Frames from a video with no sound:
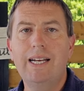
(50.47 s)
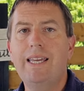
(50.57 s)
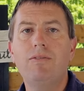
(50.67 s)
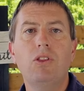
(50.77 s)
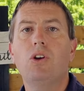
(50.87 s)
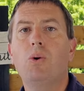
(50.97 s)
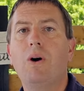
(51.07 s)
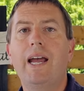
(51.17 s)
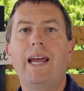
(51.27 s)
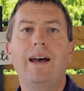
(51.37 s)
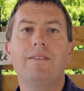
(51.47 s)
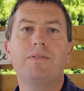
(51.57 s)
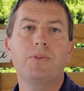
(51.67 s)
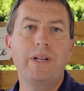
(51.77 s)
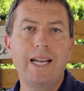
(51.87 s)
And even though I
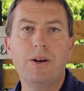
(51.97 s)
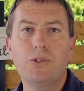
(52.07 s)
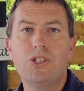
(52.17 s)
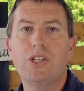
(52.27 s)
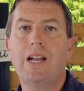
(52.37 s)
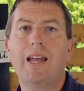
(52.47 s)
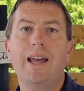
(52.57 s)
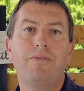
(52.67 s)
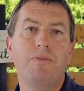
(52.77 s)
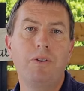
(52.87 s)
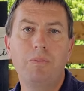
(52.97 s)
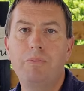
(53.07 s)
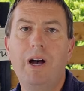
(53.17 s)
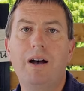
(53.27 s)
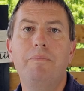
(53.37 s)
have greenhouses and I have
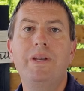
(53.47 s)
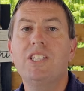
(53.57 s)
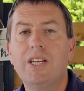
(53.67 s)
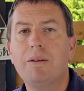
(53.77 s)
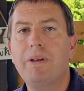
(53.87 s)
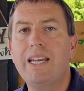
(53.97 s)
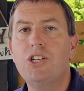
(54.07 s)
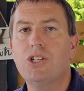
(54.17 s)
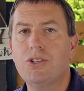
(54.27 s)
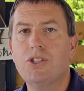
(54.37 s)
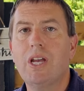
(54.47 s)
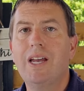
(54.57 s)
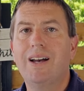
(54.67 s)
uh, misting benches,